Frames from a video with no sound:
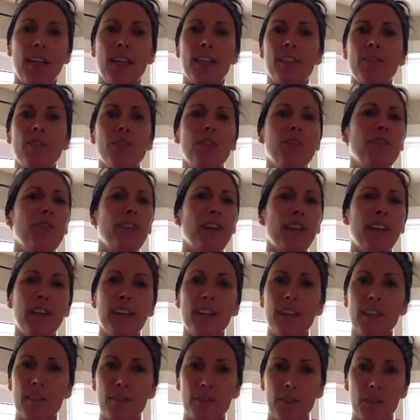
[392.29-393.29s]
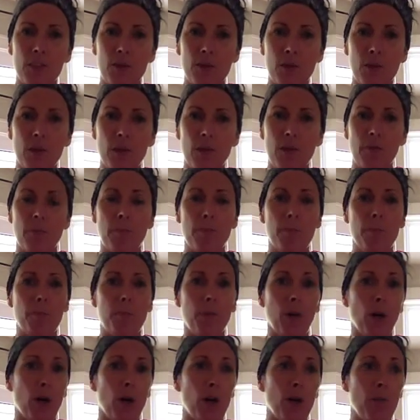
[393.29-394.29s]
So it's very individual
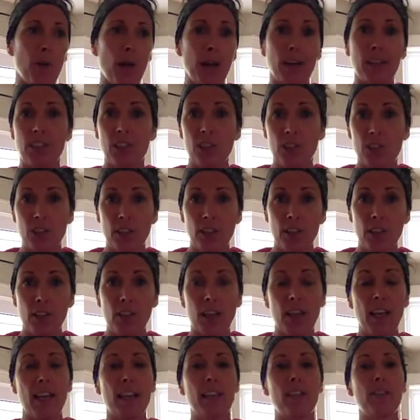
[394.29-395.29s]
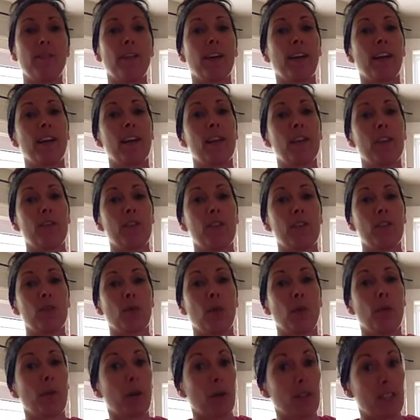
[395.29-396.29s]
per practitioner, it's very
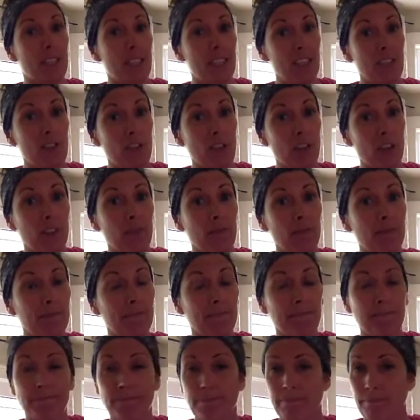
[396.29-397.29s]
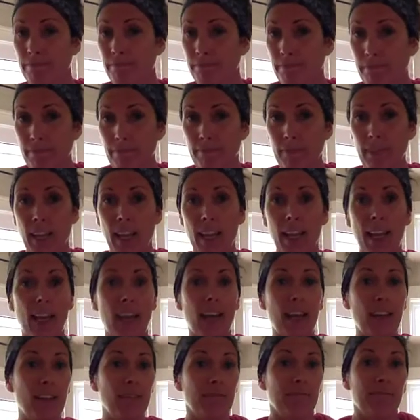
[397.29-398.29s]
individual per teacher,
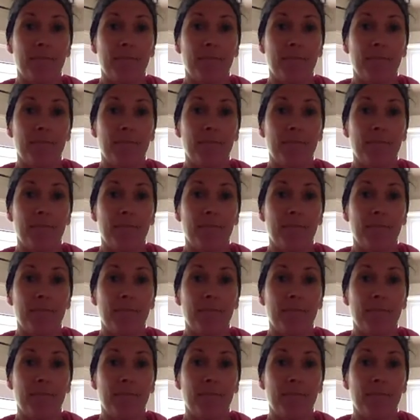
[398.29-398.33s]
and